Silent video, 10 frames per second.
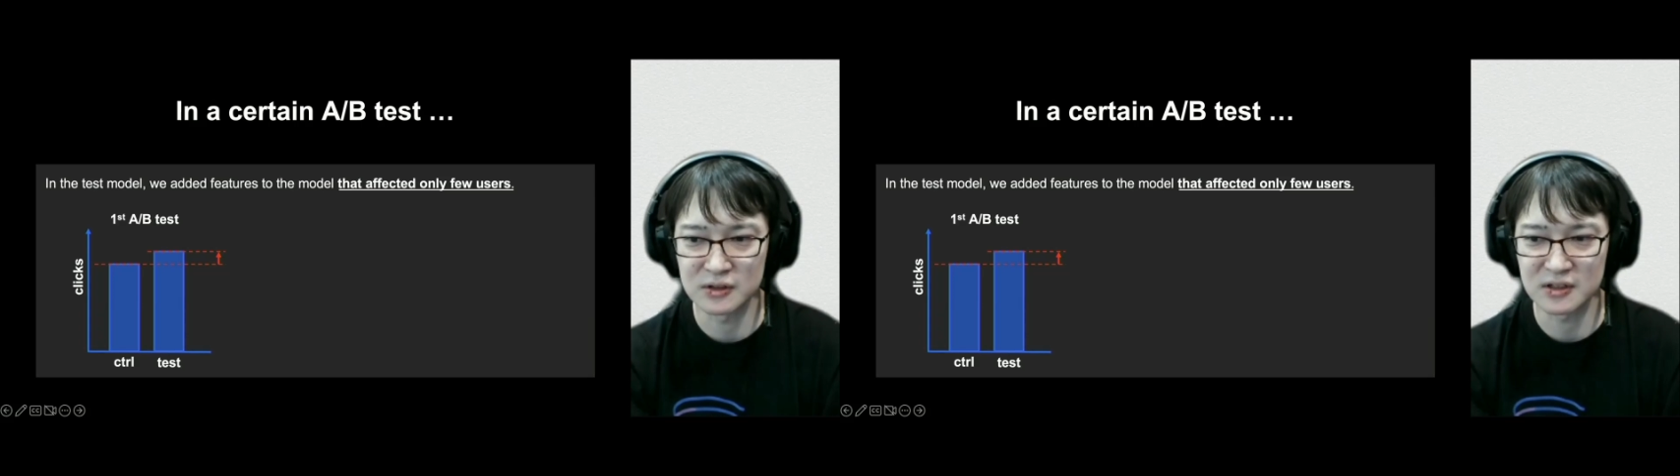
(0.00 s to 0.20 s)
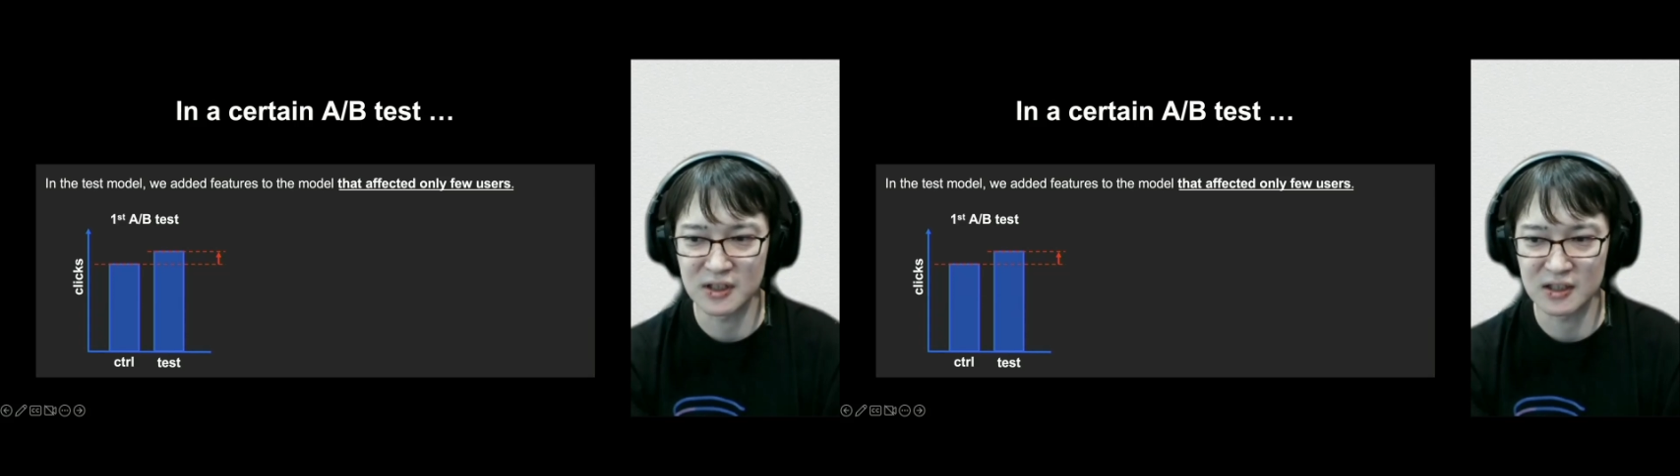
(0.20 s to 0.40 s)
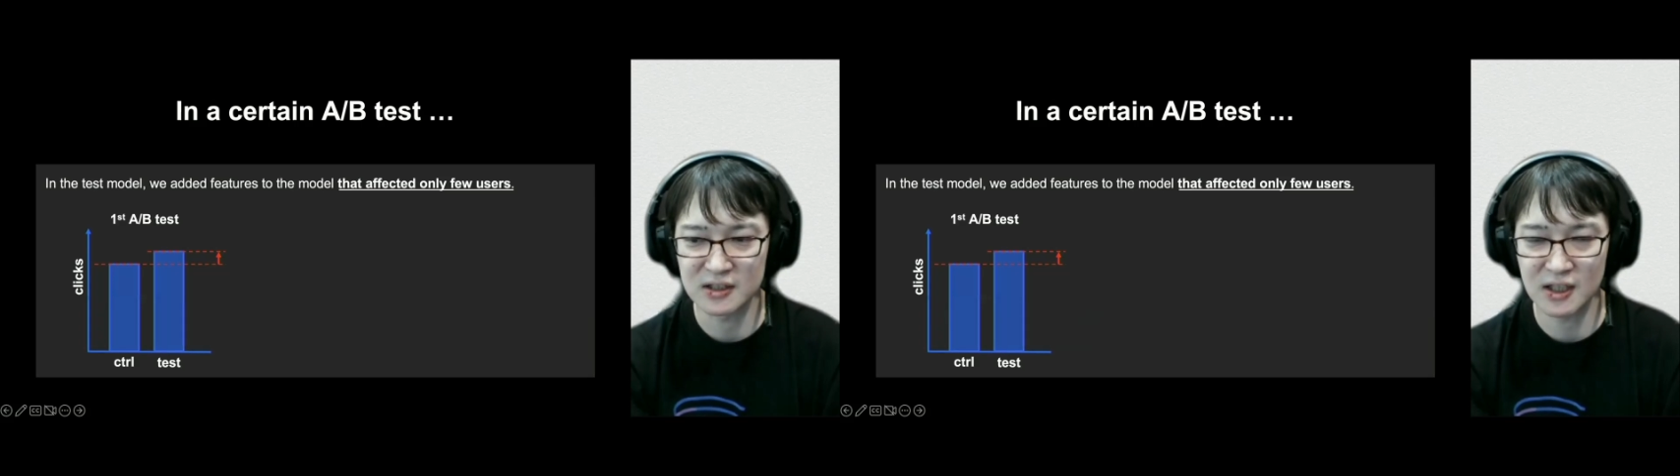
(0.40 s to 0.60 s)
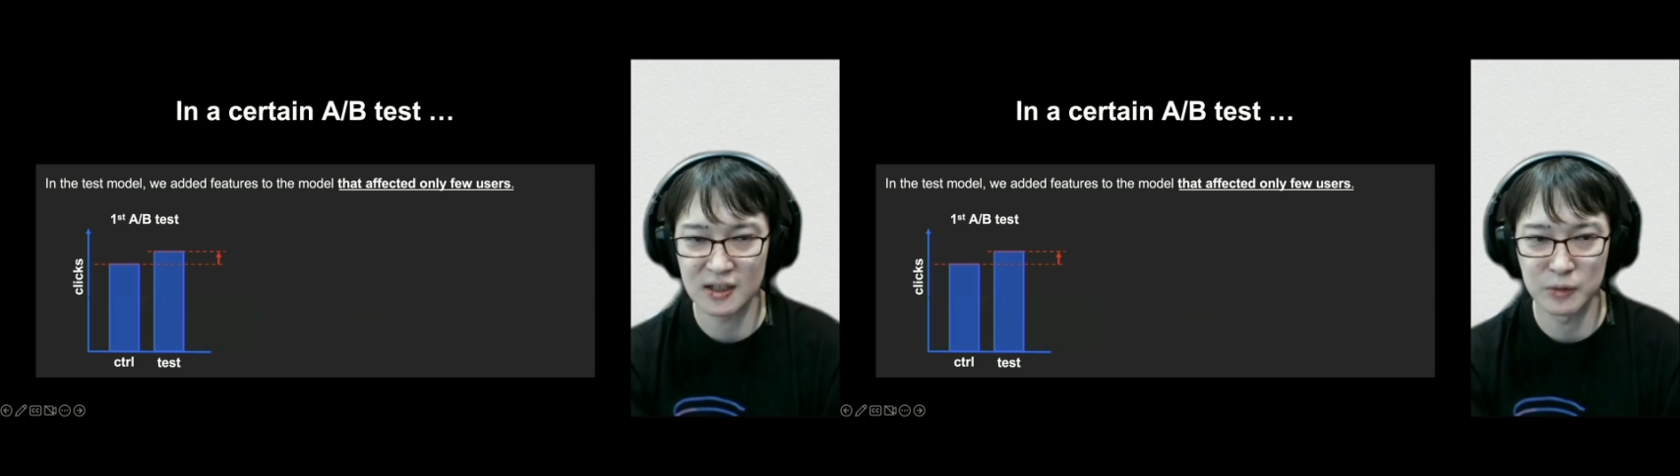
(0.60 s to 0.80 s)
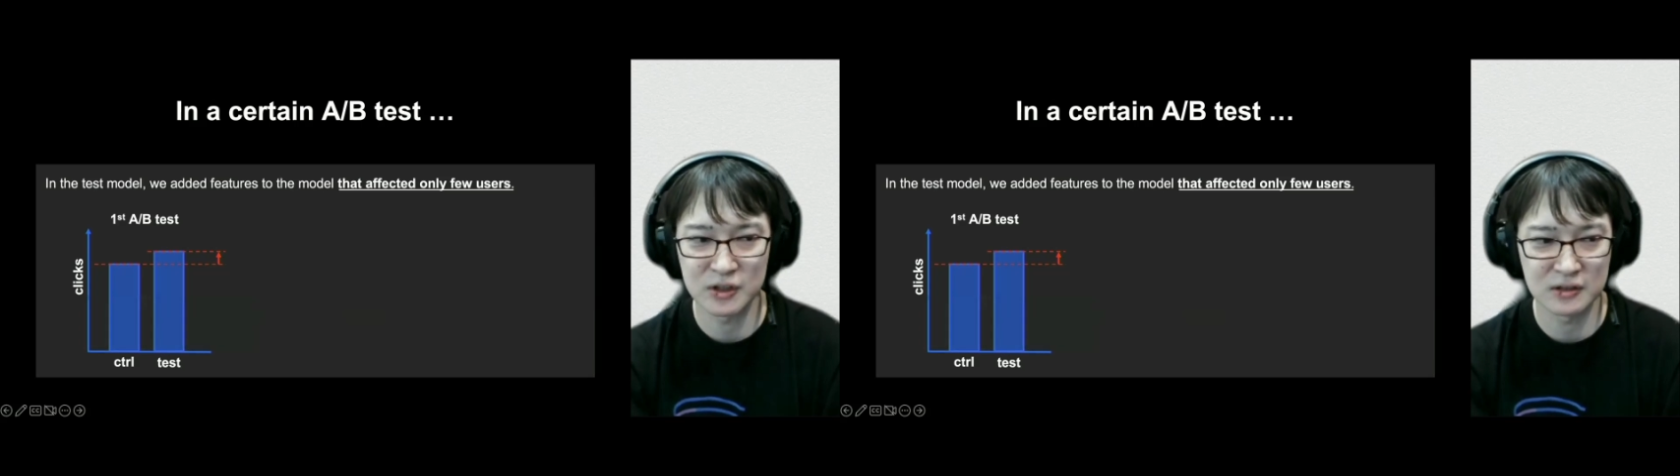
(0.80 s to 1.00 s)
test that we
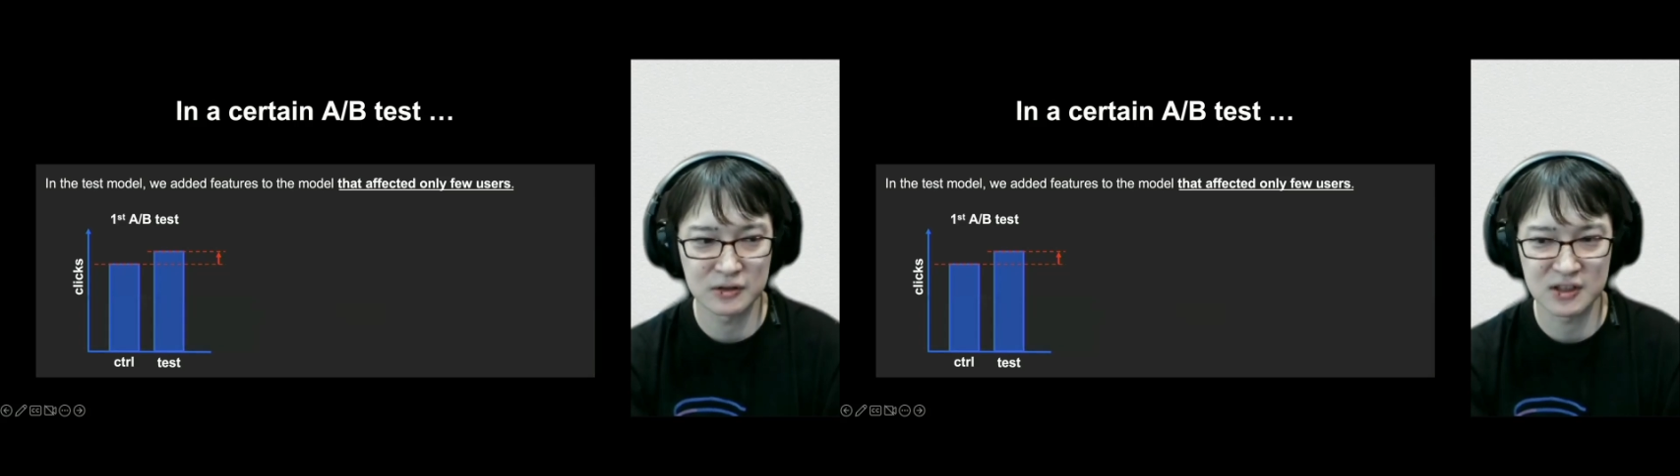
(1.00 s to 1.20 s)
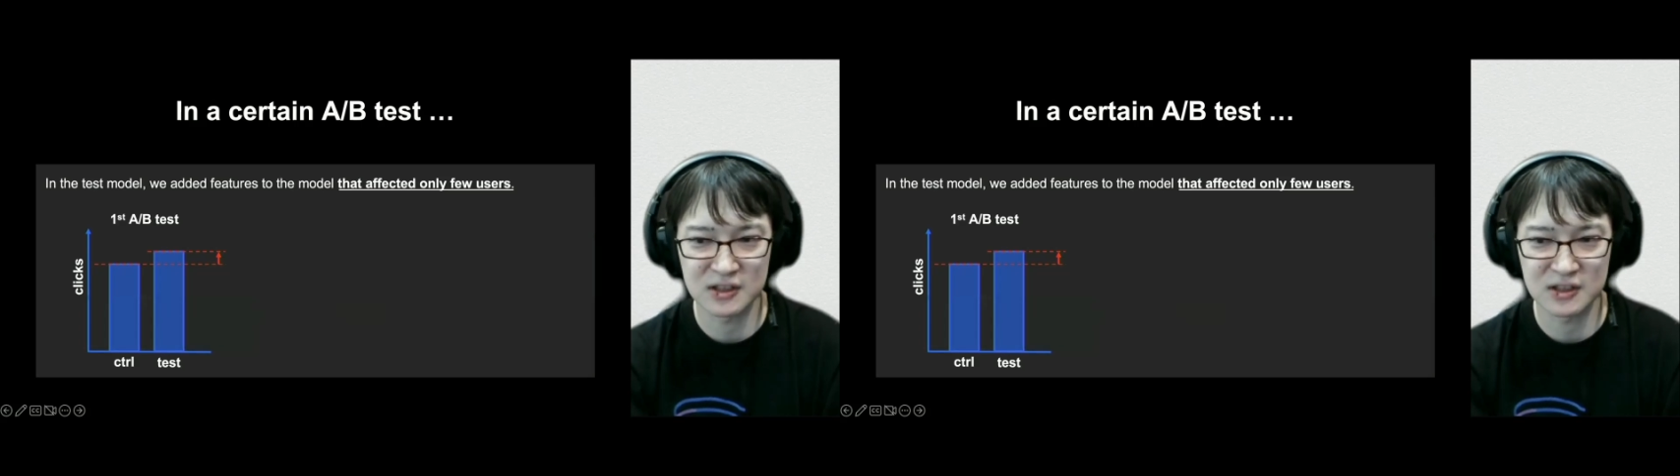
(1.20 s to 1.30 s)
conducted.